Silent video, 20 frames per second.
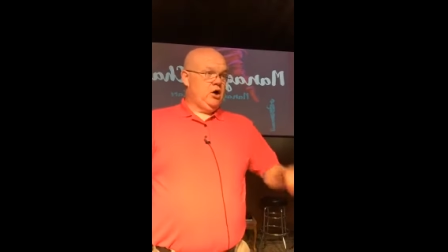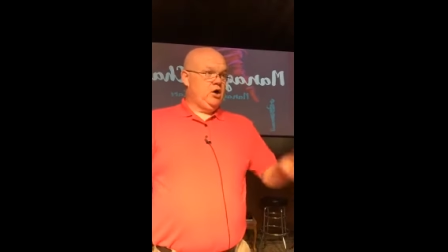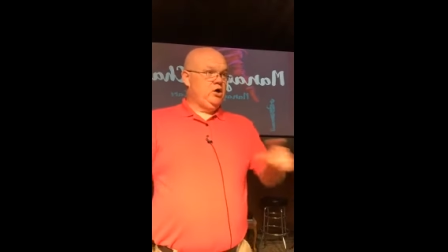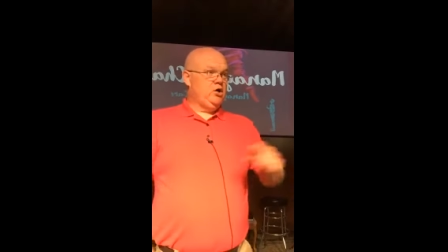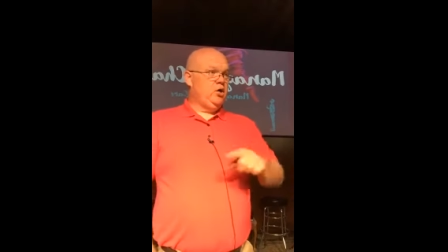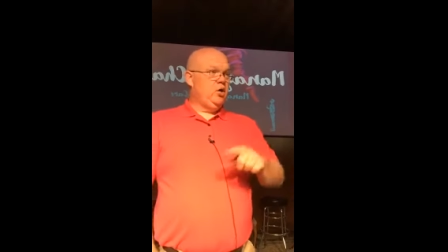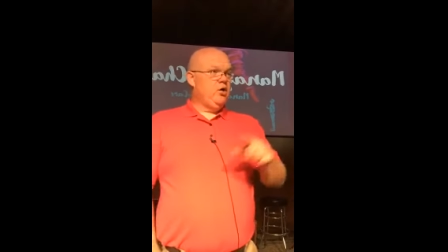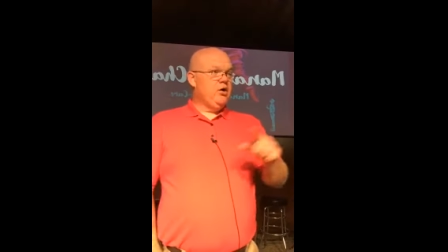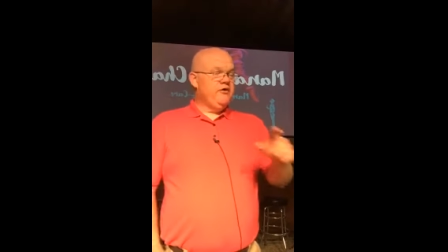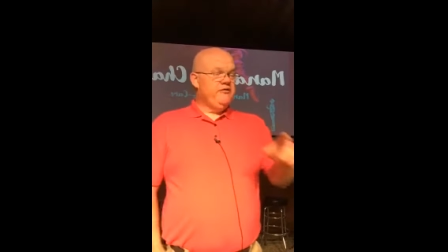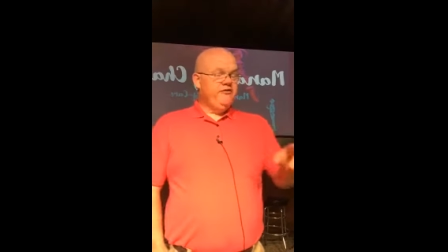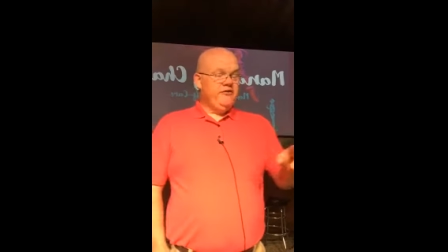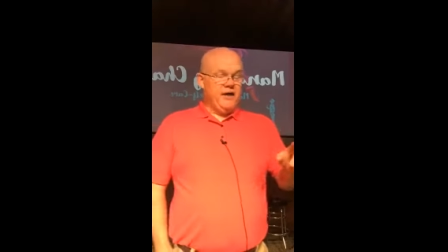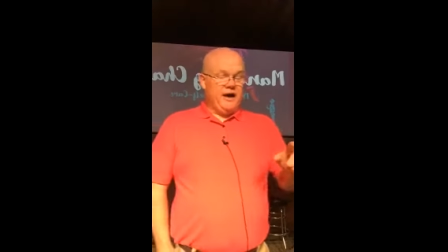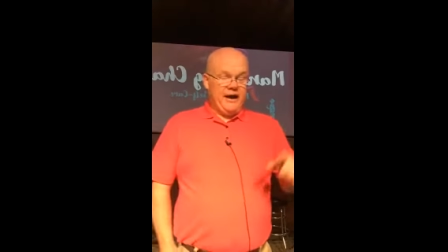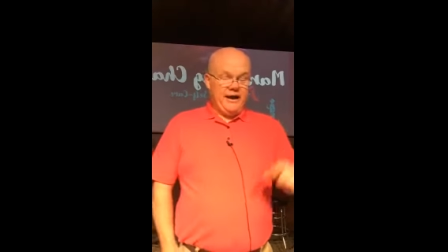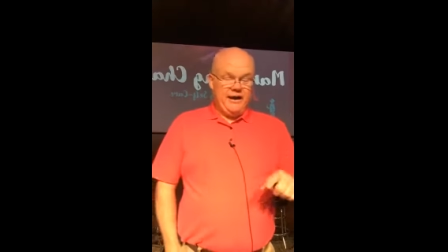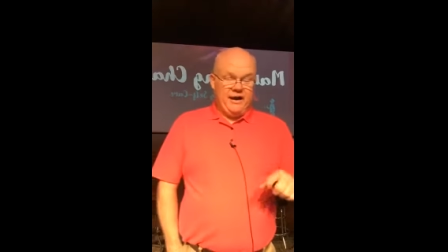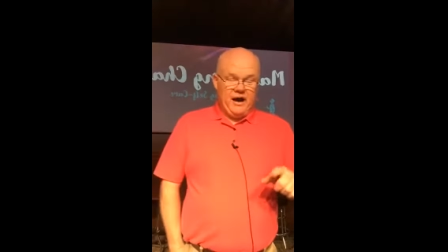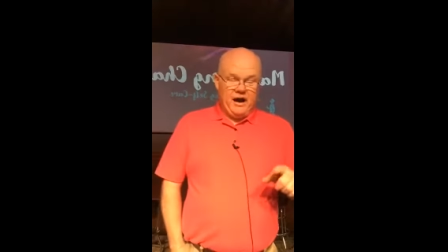
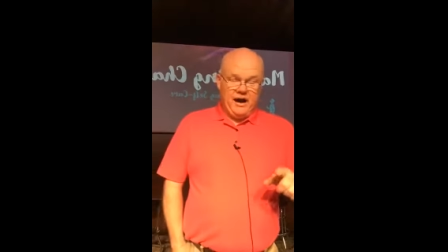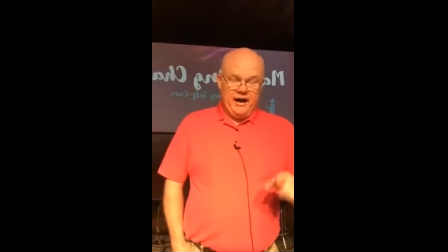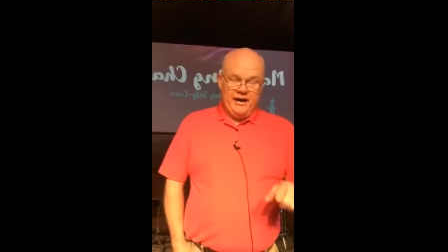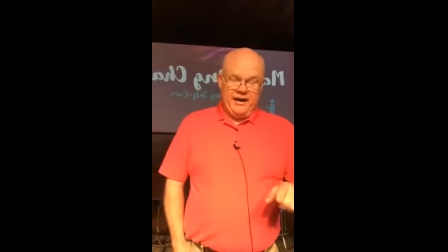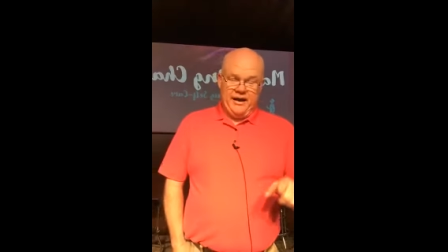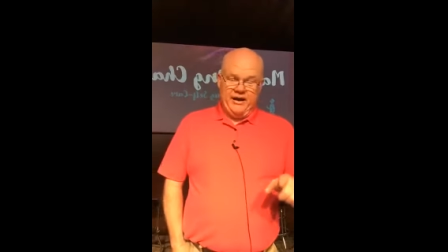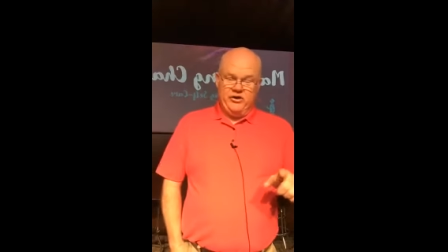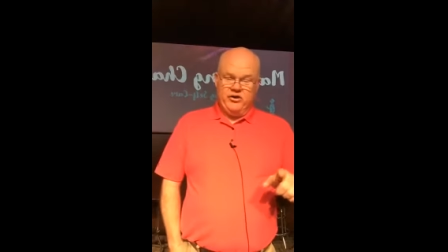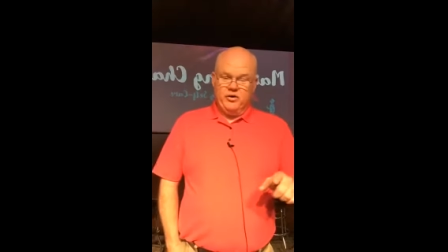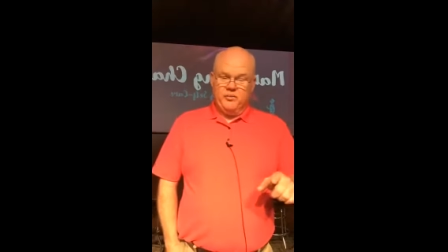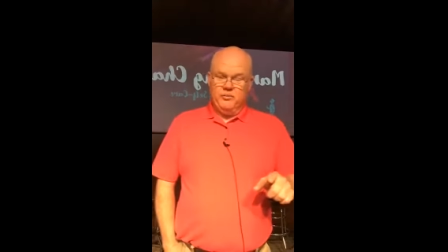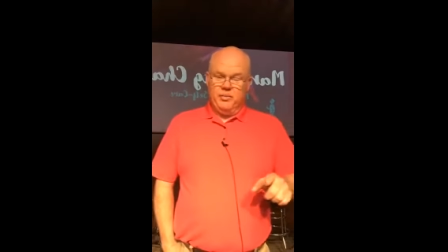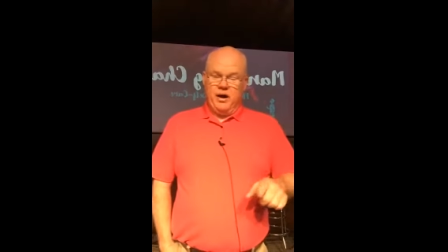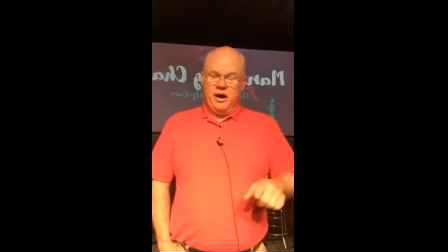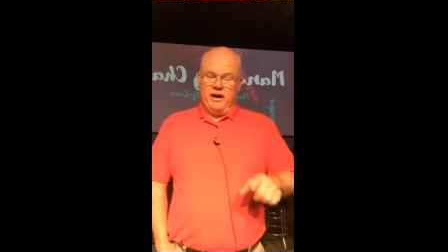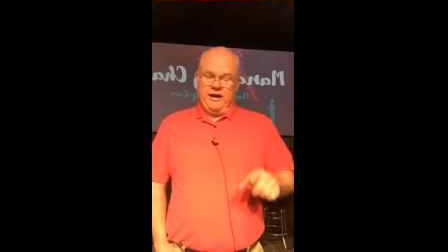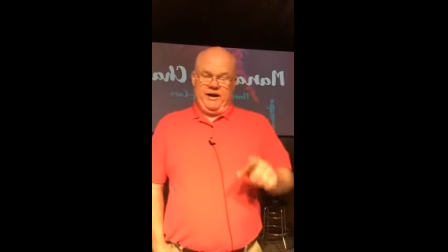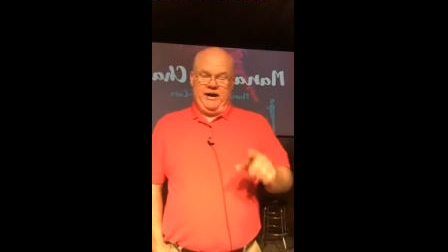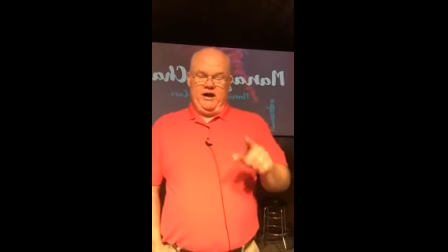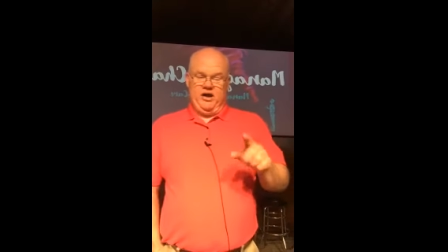Glorify God in your
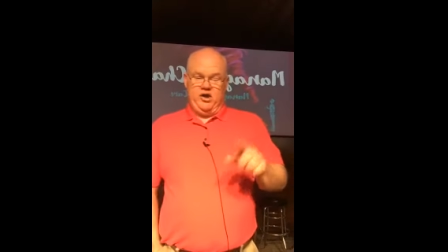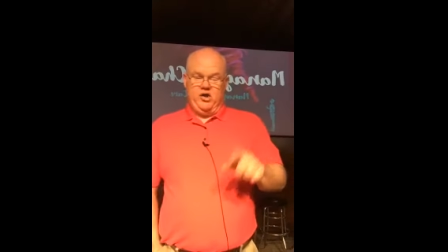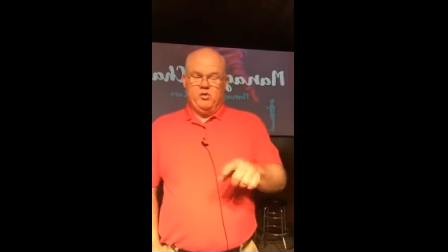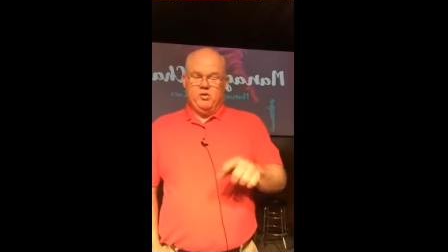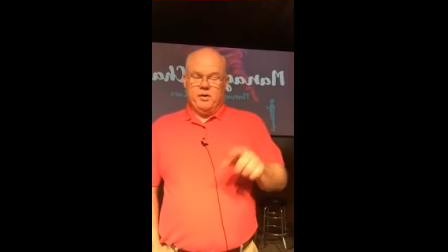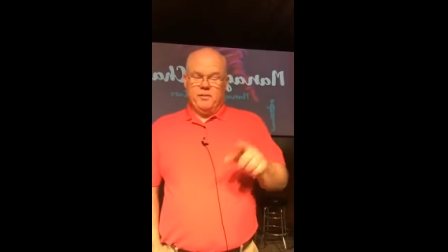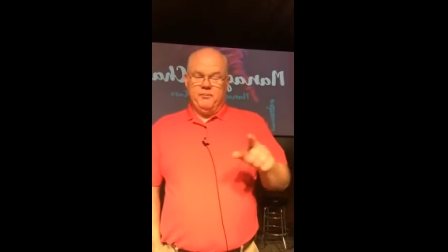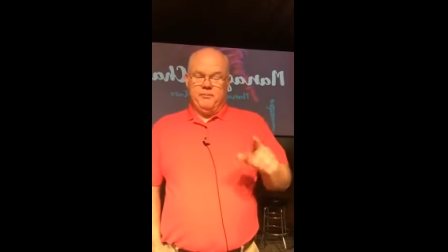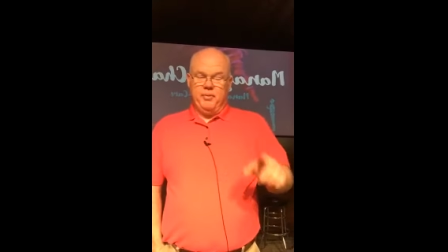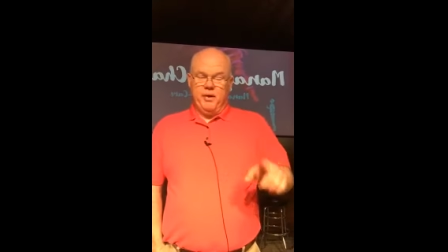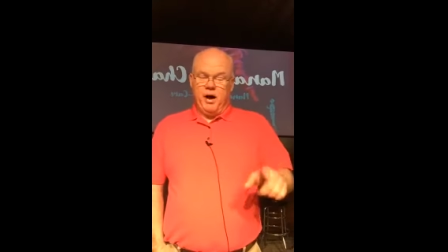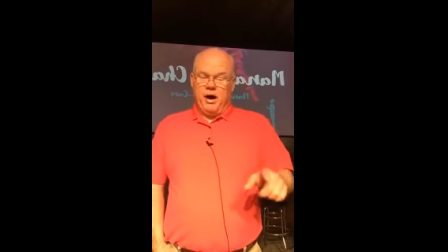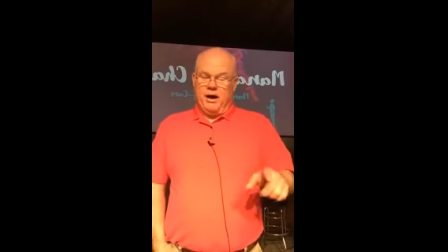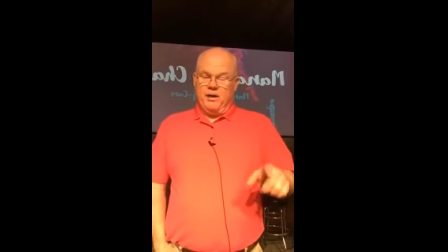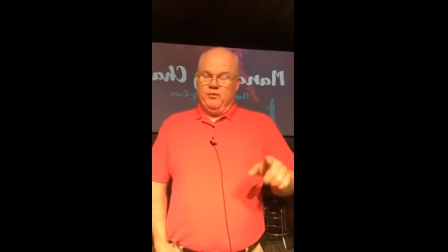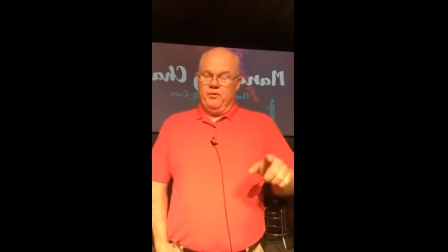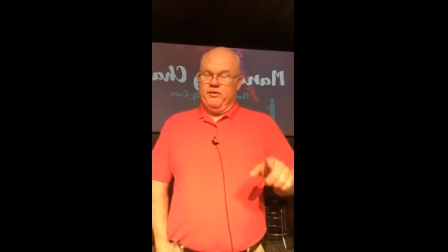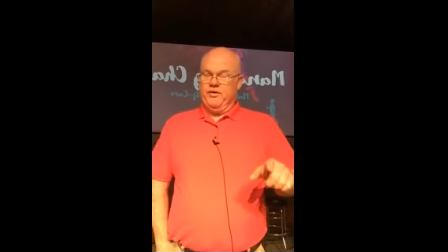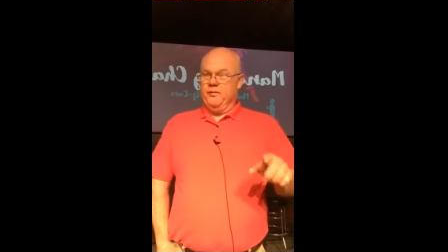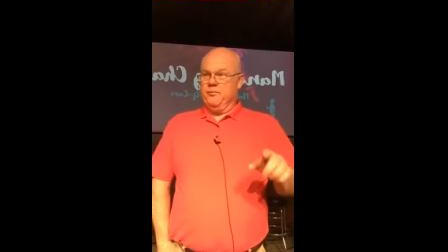body. You are
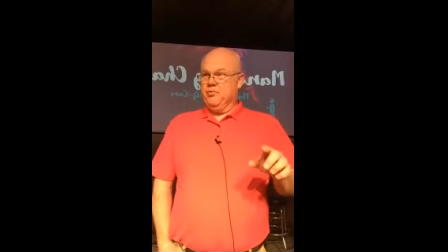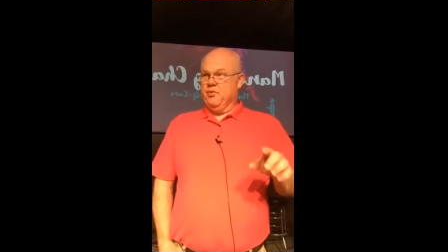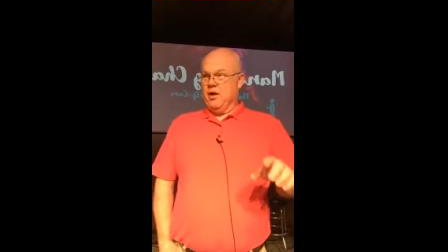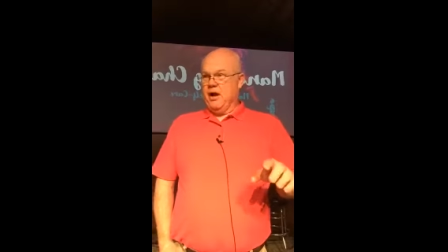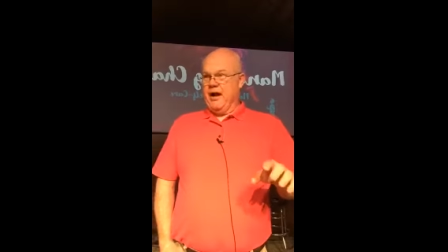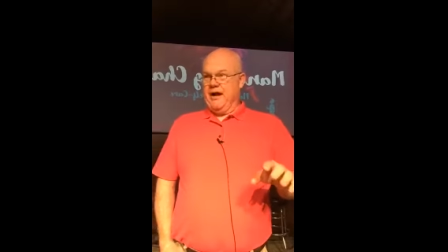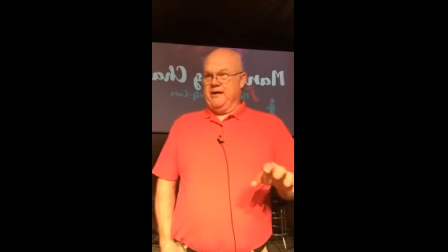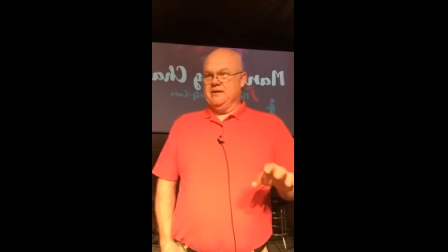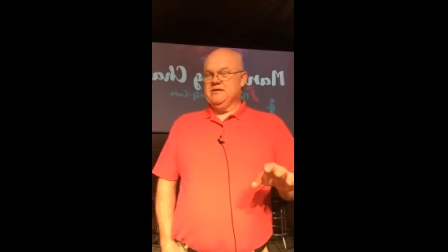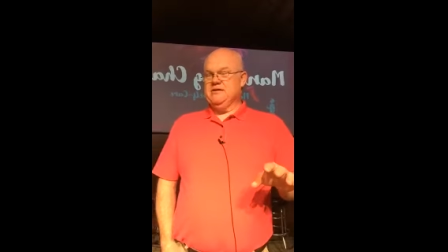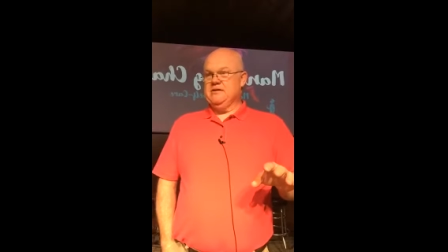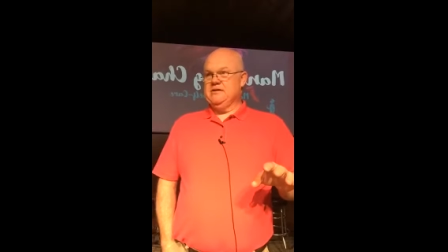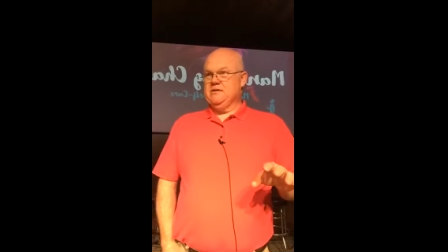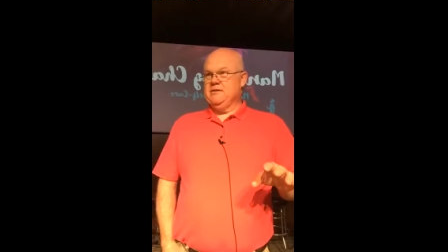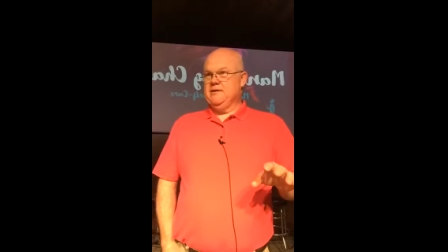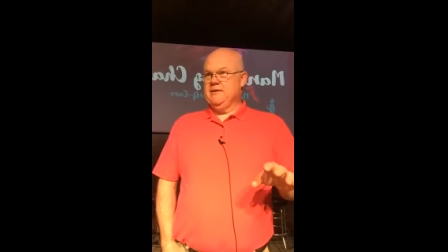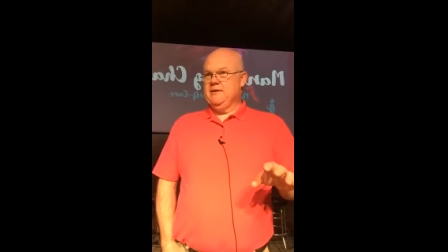bought with a price.